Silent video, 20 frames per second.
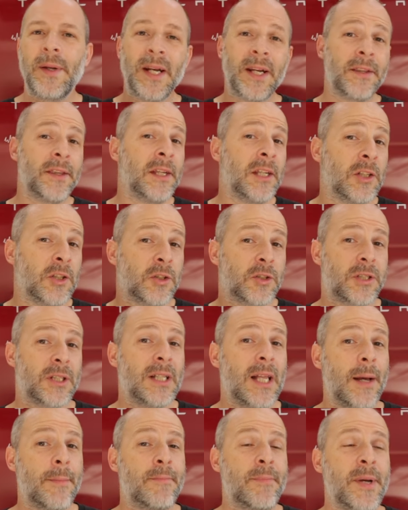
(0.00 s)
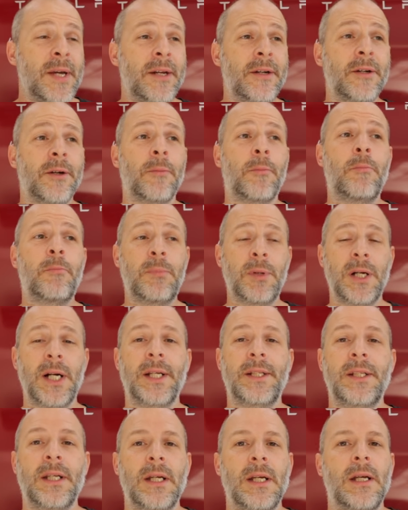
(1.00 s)
And I think it looks a lot better,
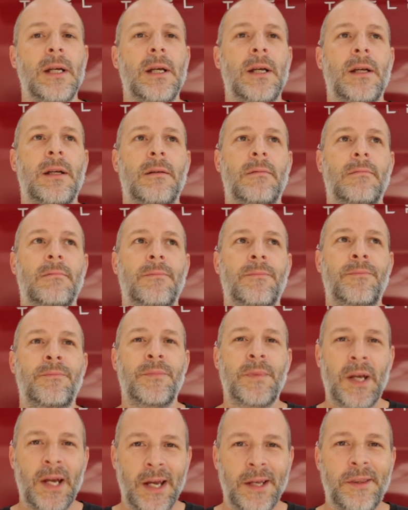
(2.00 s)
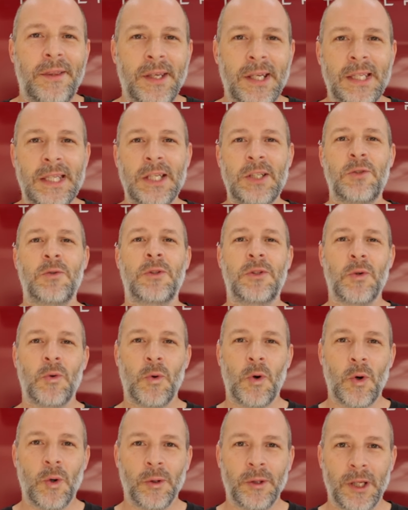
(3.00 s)
but I think that's what the
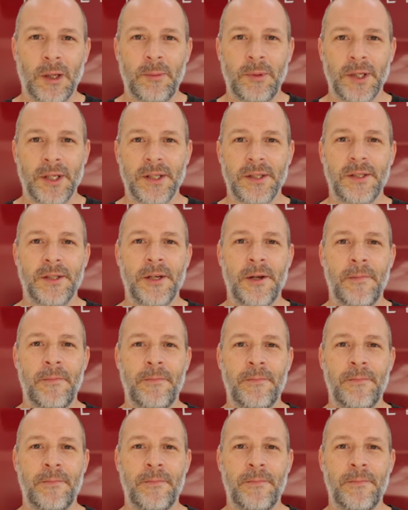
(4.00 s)
holdup is.